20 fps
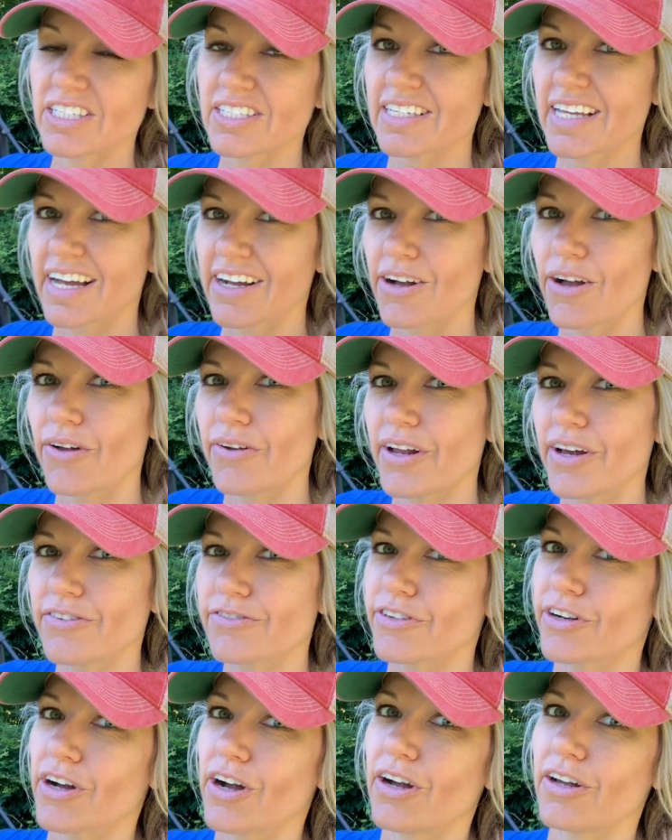just got called
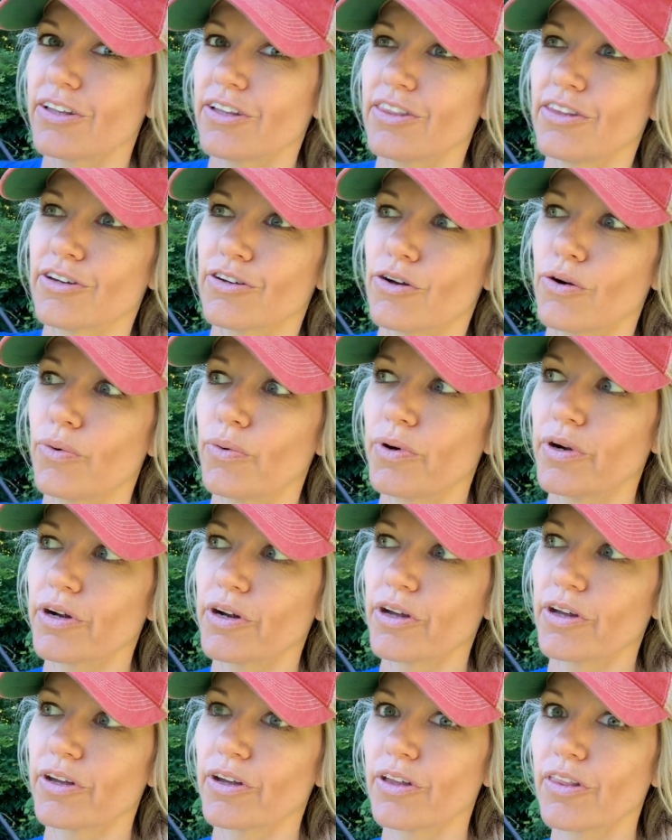out for calling the cork
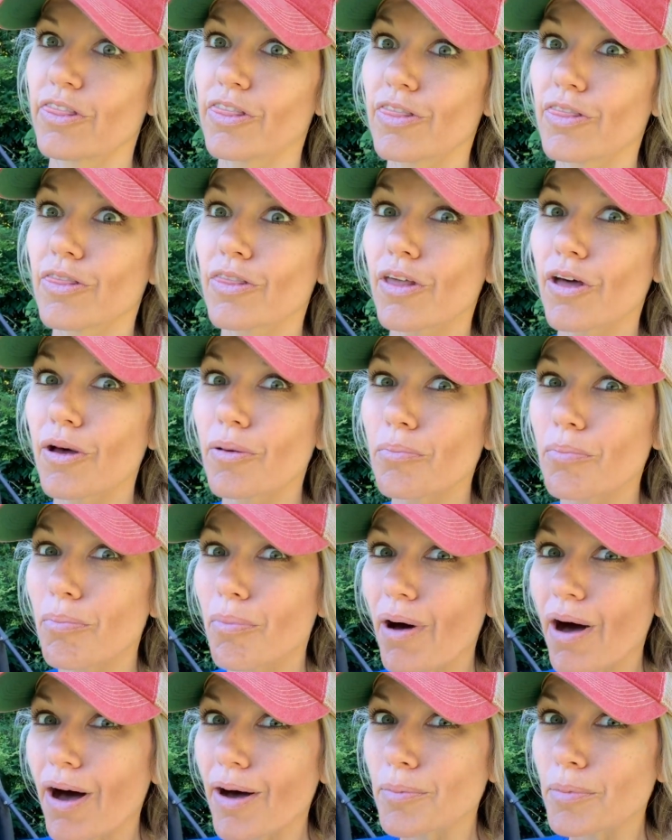a
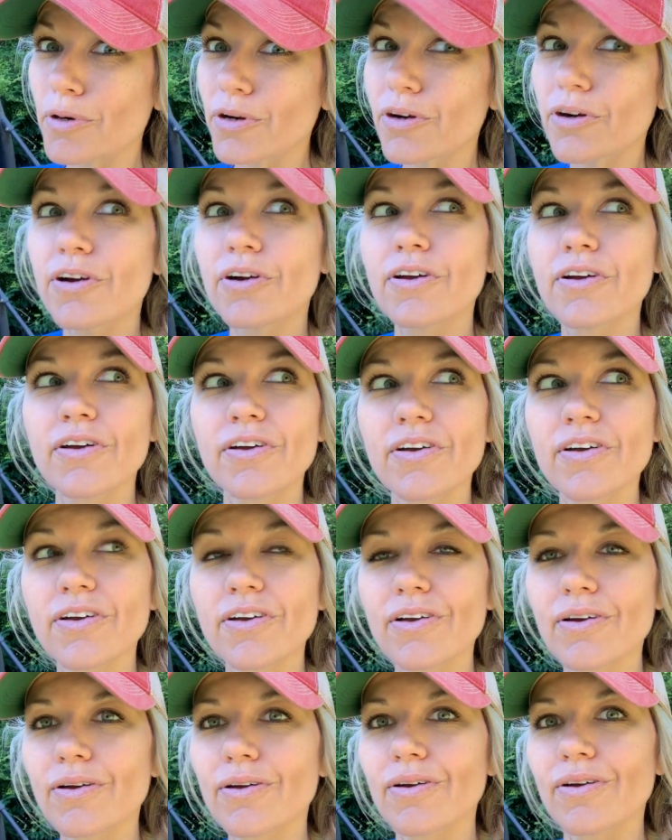bobber.
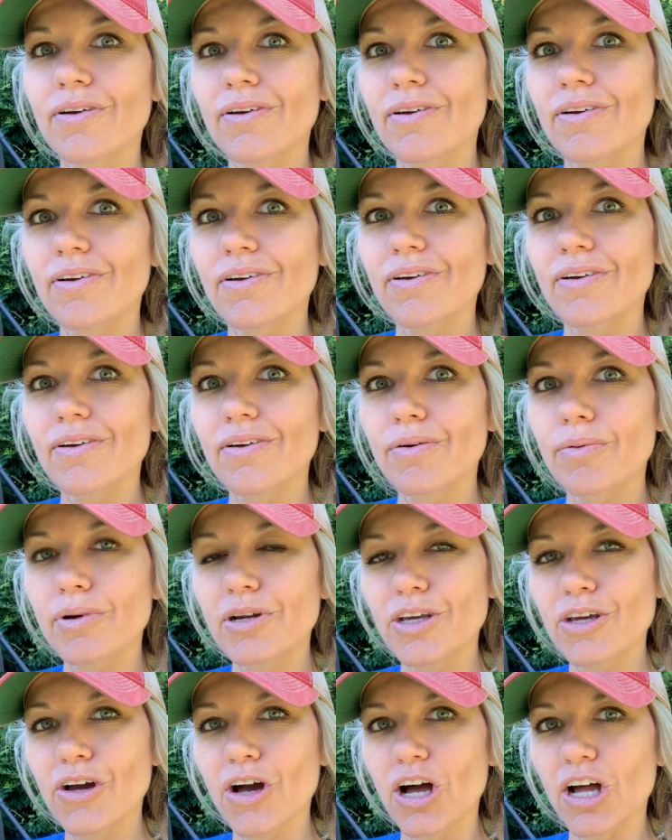
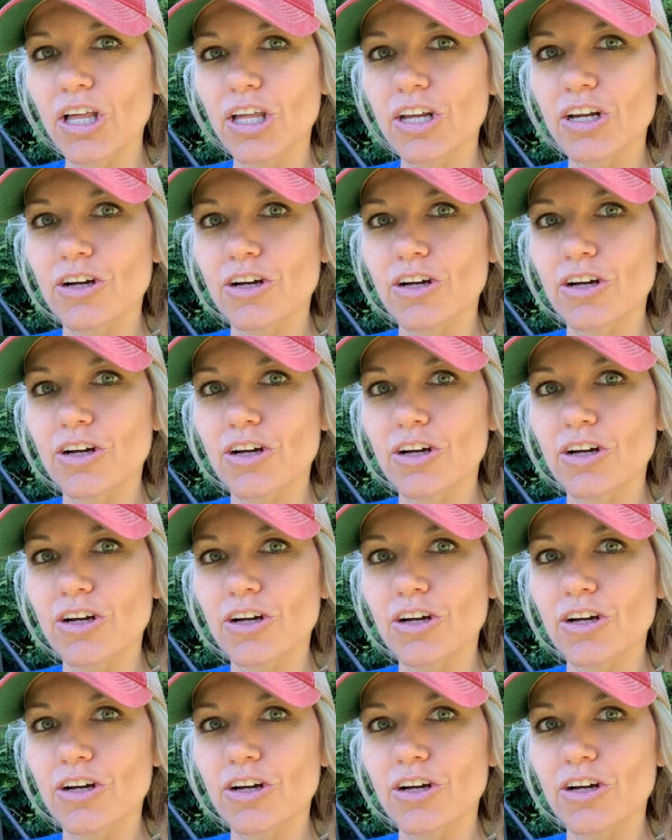What do you call